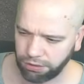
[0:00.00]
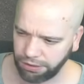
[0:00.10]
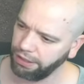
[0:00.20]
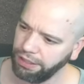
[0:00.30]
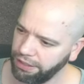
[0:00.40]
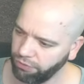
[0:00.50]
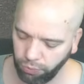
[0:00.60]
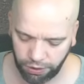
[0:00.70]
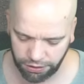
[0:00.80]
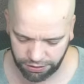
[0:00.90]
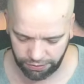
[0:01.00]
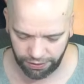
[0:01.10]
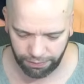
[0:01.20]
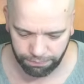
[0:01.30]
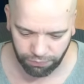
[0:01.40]
They need different words, don't
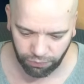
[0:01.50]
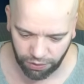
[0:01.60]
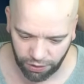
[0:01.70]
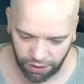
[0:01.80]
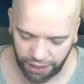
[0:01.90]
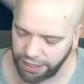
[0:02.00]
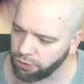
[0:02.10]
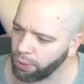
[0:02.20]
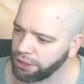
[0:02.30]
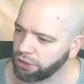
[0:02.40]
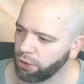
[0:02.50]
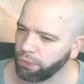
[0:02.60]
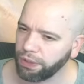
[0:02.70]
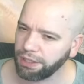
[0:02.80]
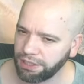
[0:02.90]
they? I guess one's called
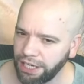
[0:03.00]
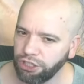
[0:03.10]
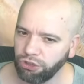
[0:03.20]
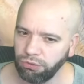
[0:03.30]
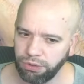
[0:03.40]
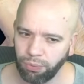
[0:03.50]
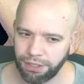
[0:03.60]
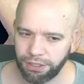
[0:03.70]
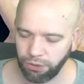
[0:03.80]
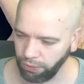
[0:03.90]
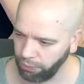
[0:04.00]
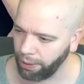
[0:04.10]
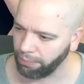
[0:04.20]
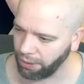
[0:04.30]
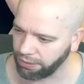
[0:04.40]
the Essentials and one's the
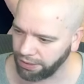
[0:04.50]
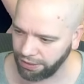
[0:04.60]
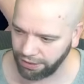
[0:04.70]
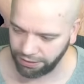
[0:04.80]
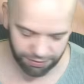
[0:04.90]
all-in-one box, I think.